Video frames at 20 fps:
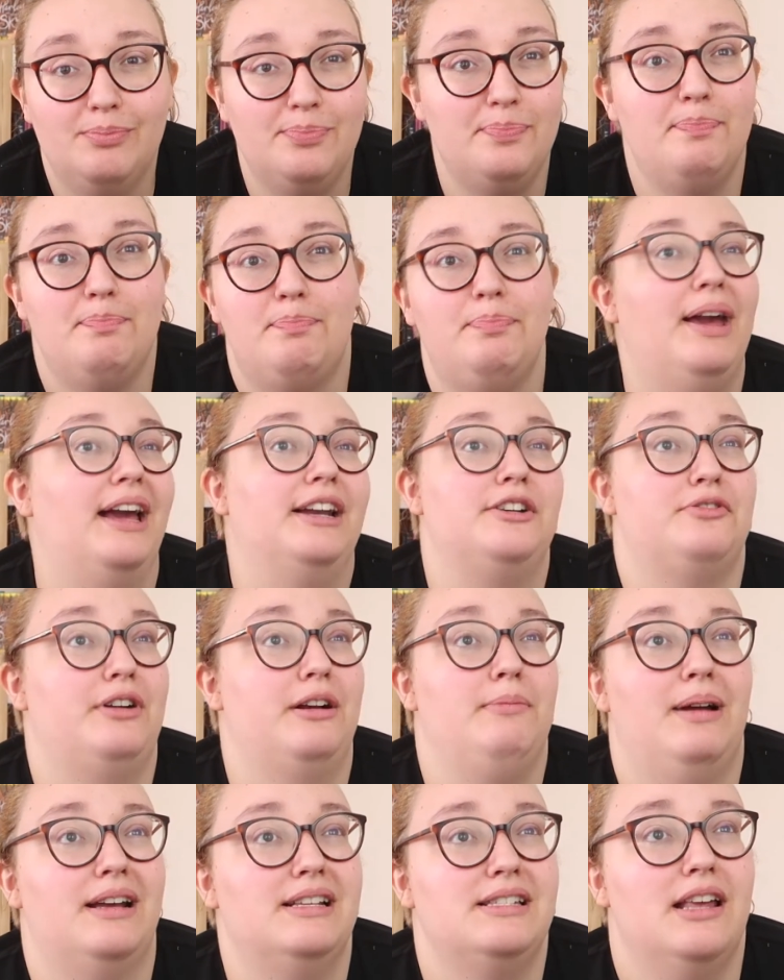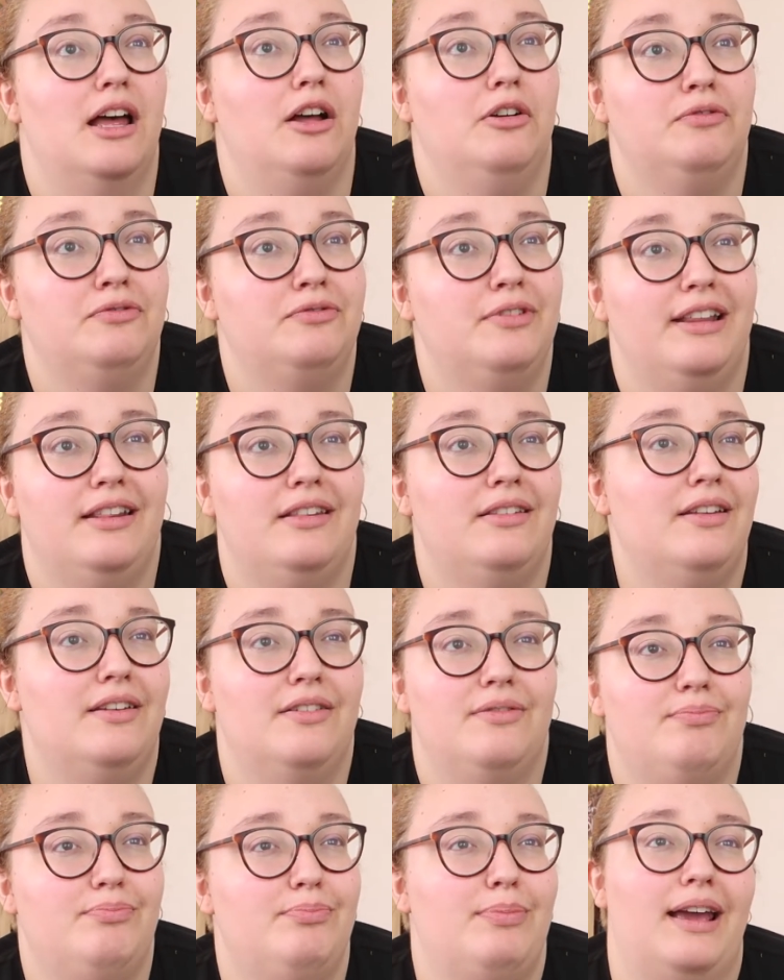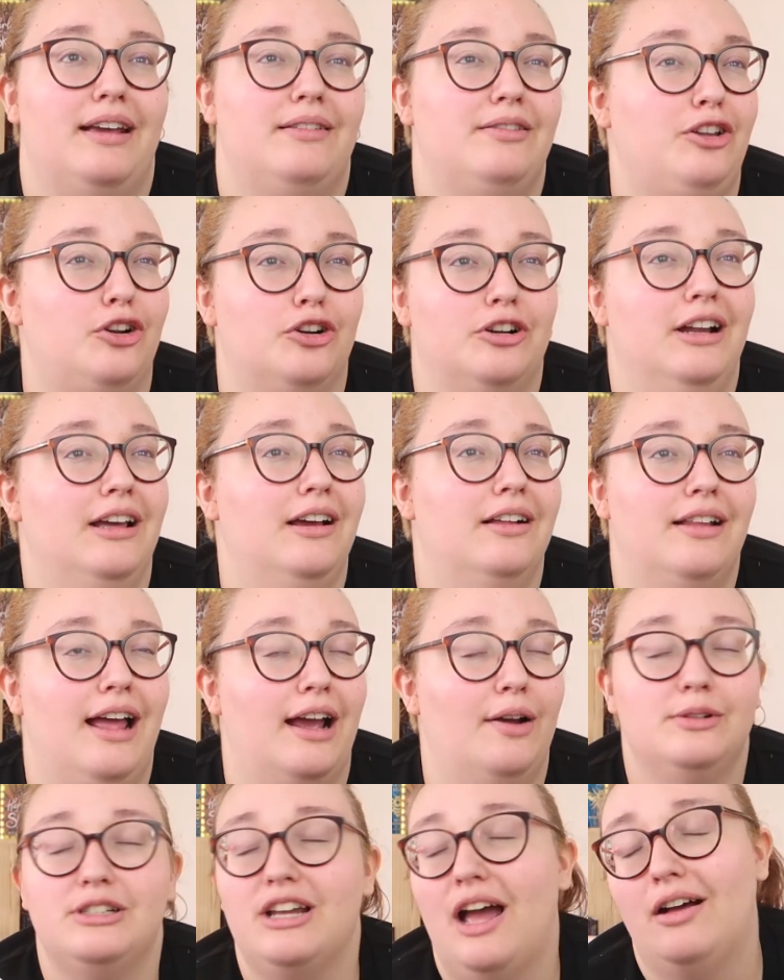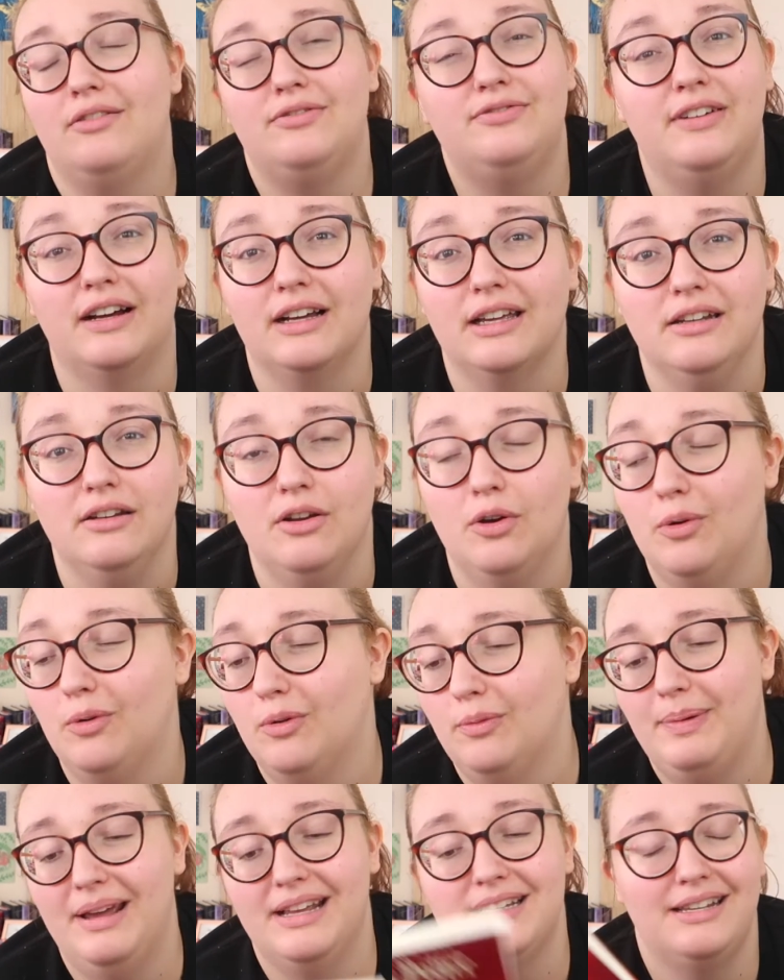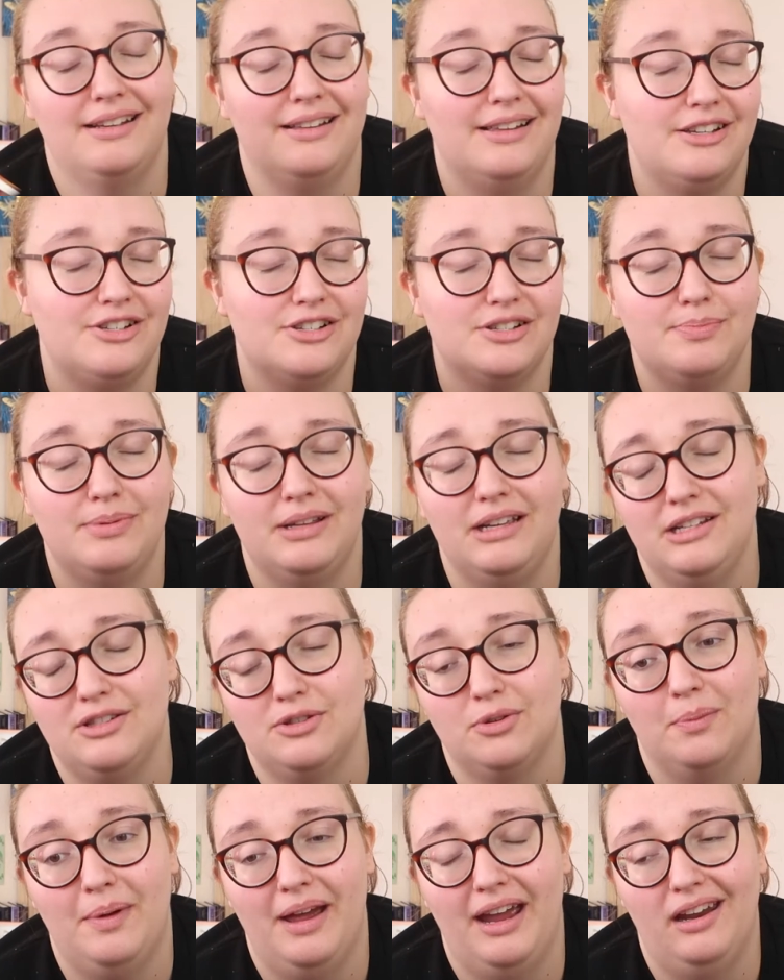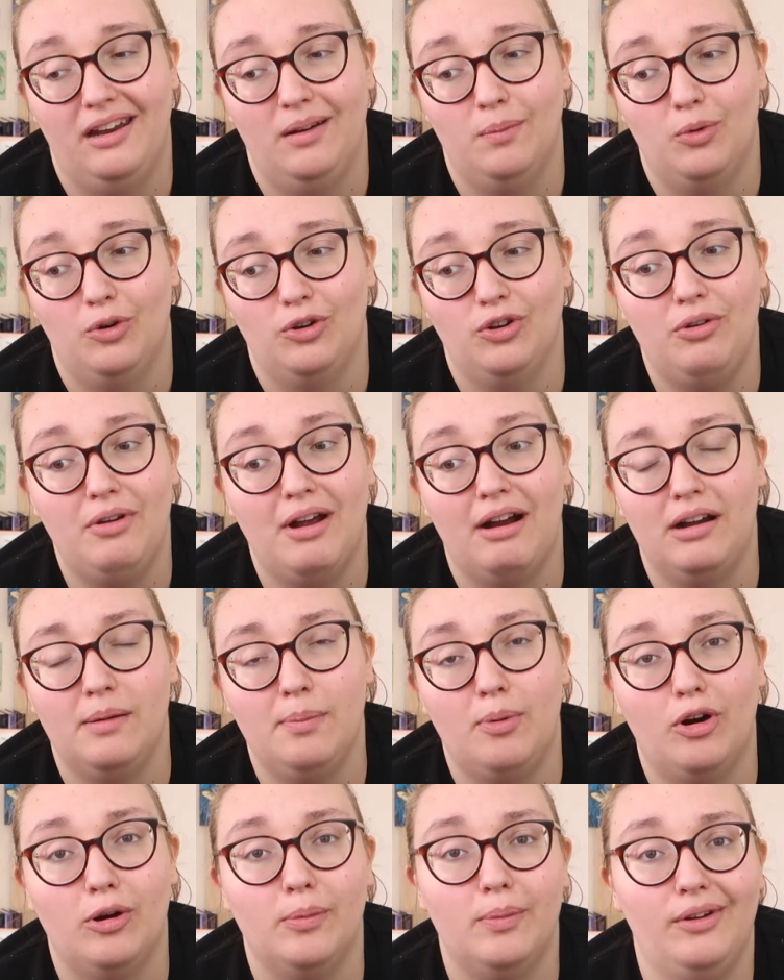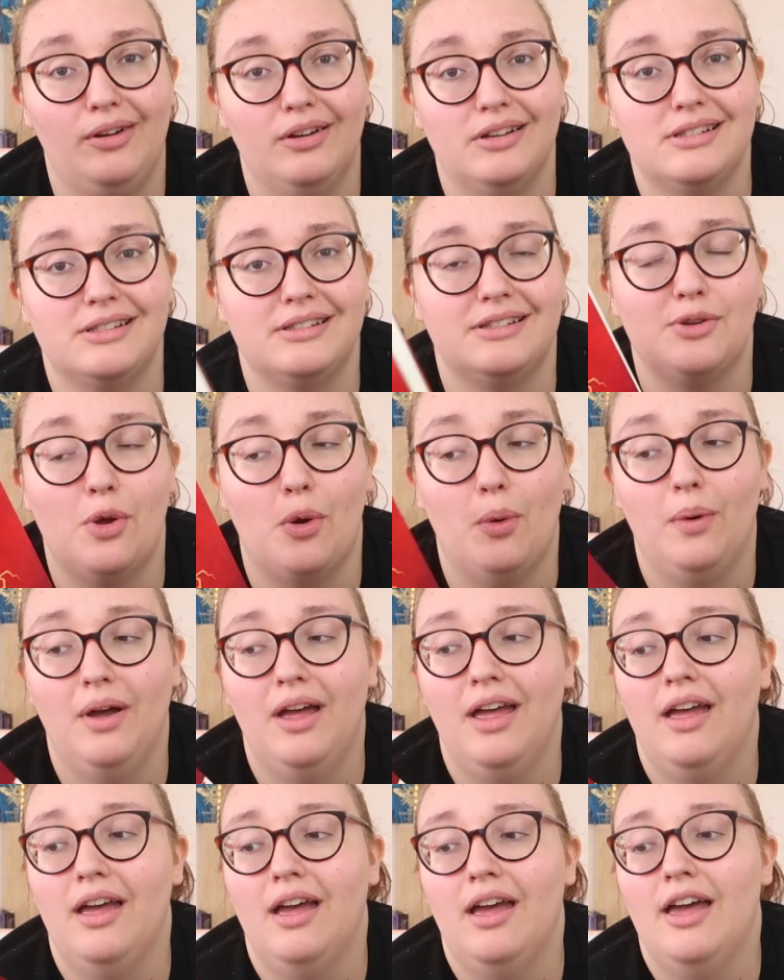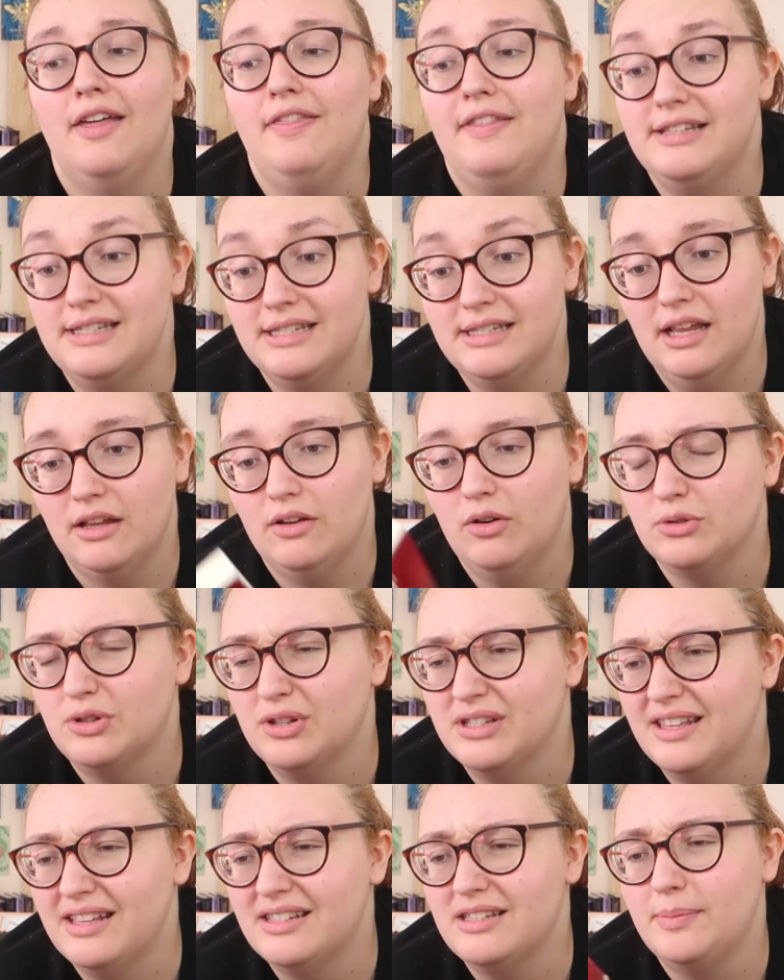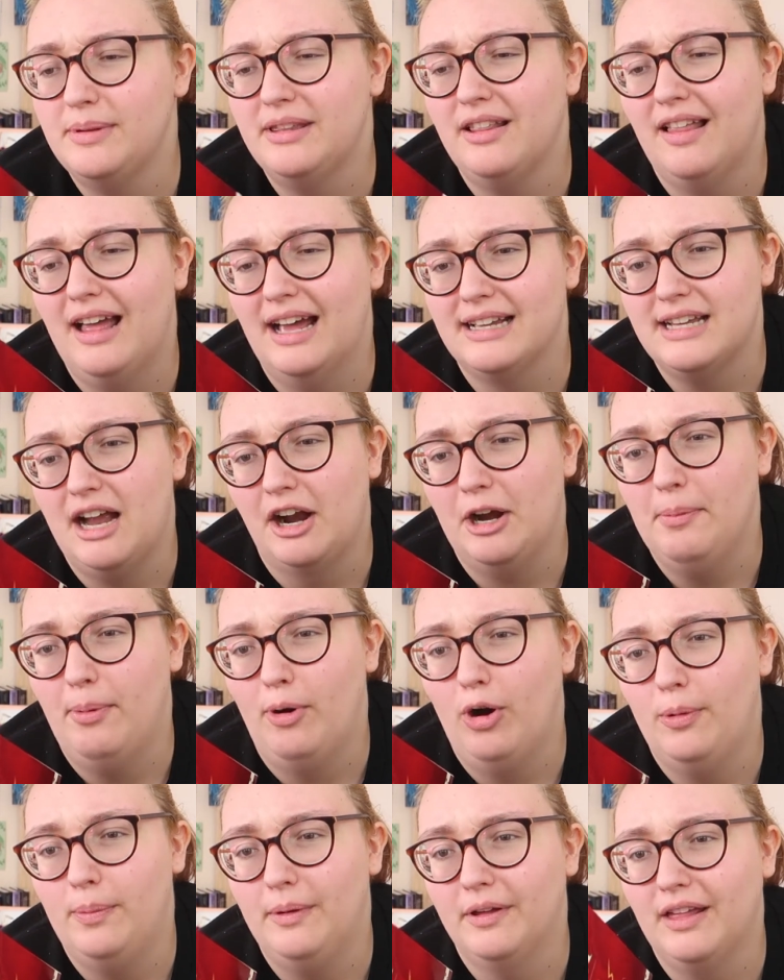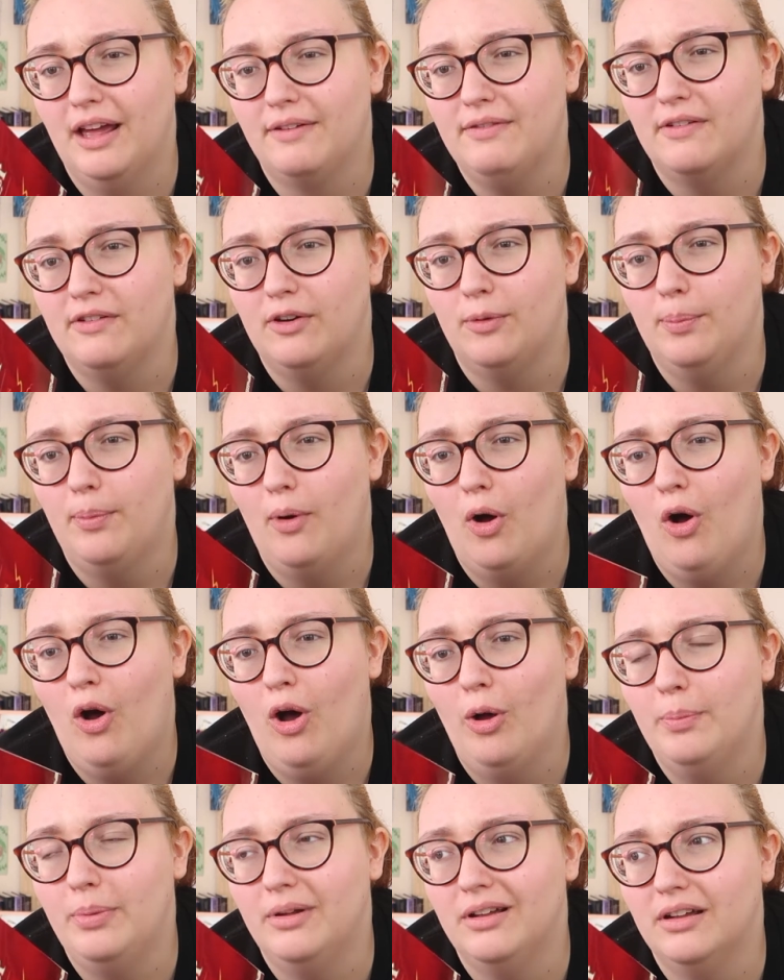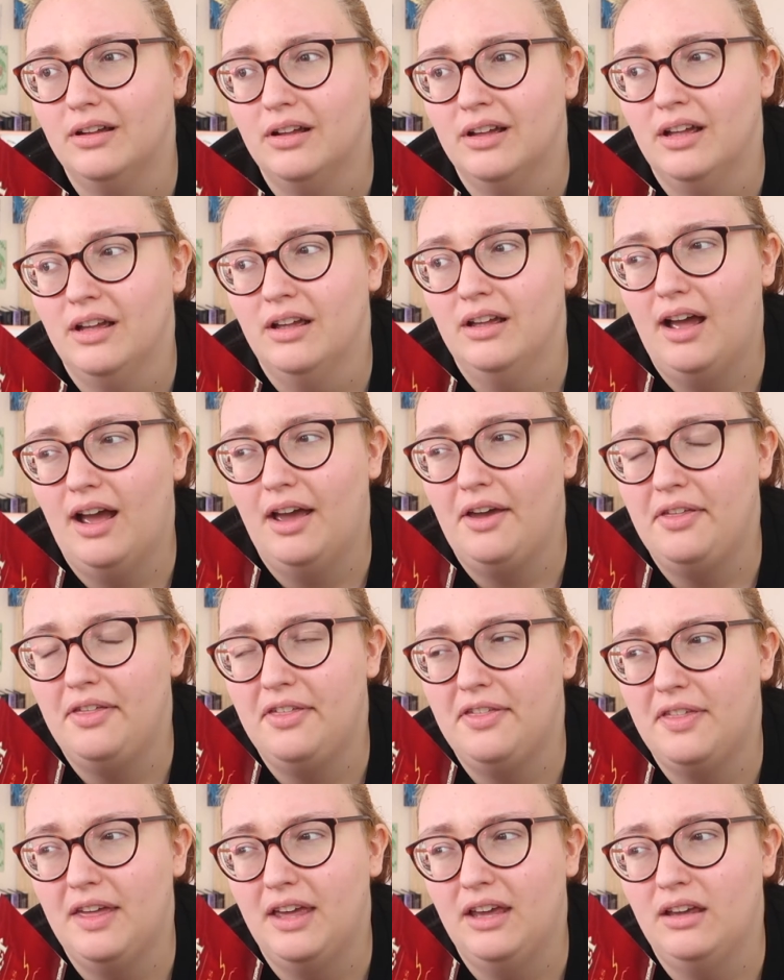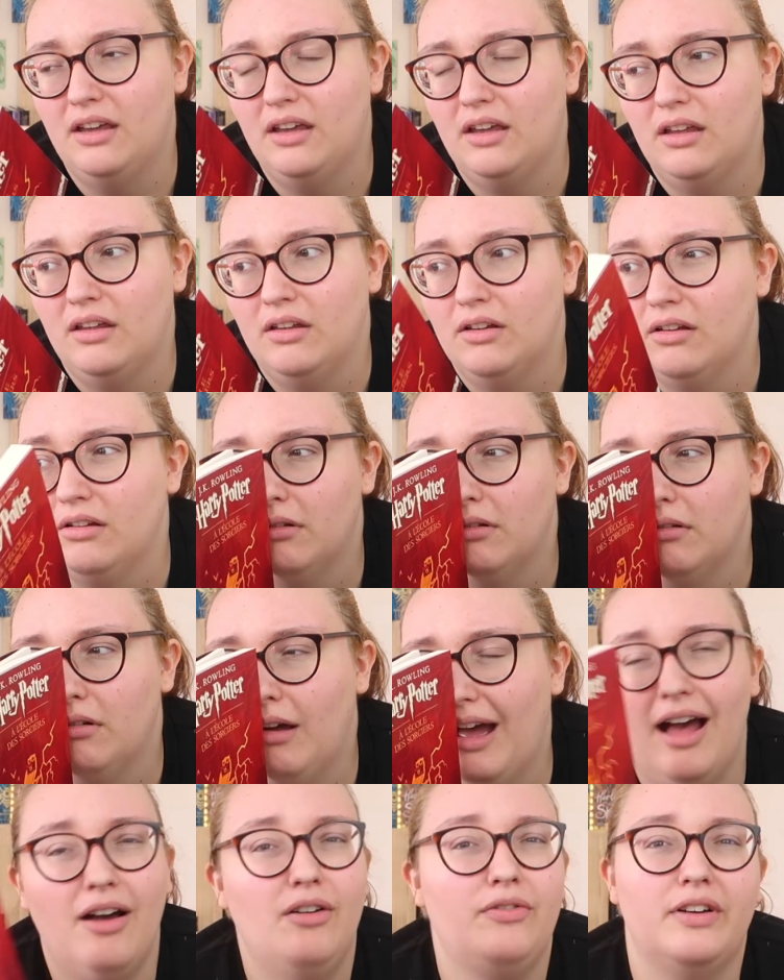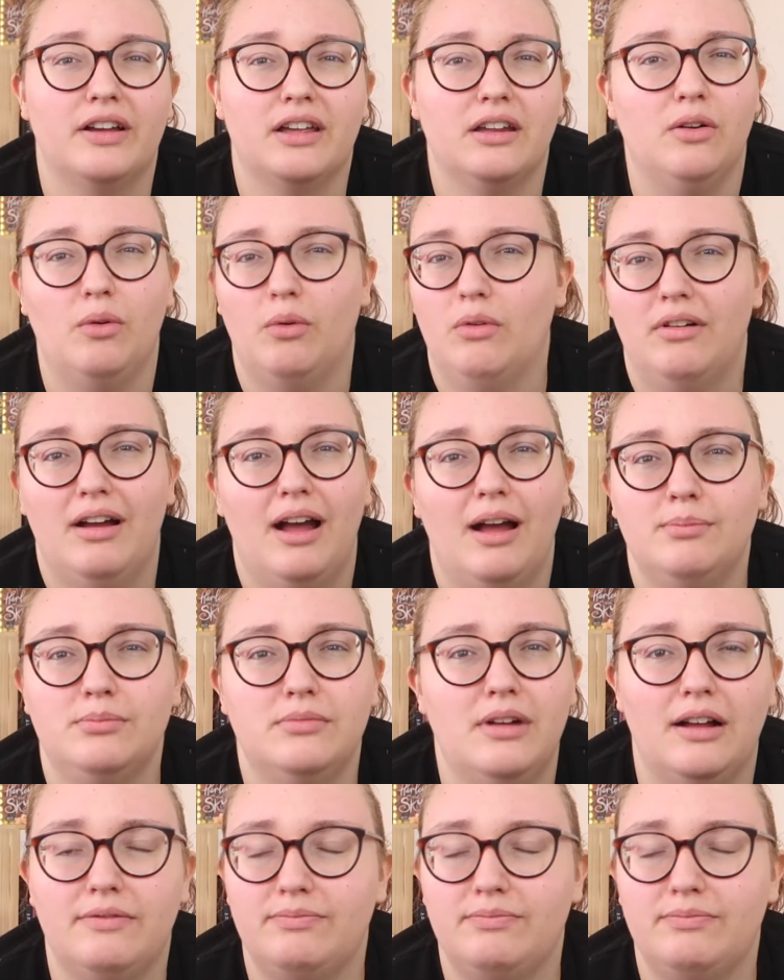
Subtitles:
bettering myself, and if by learning a language, I don't fucking know. Basically just please don't buy any more new Harry Potter books. So this, I was gonna say this would be the last Harry Potter book that I've ever bought, but I think, I don't fucking know. I'm